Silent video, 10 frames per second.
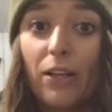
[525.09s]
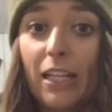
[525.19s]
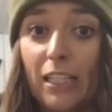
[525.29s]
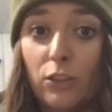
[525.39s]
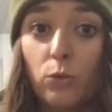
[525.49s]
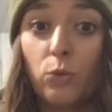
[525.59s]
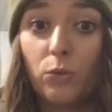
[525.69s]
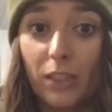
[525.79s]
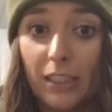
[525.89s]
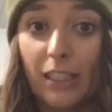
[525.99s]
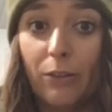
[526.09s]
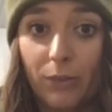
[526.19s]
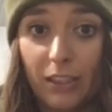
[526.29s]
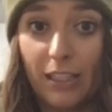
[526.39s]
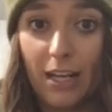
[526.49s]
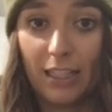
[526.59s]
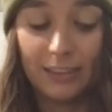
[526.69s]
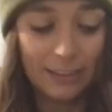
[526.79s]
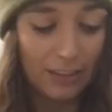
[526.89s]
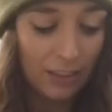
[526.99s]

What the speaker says: It is really nice.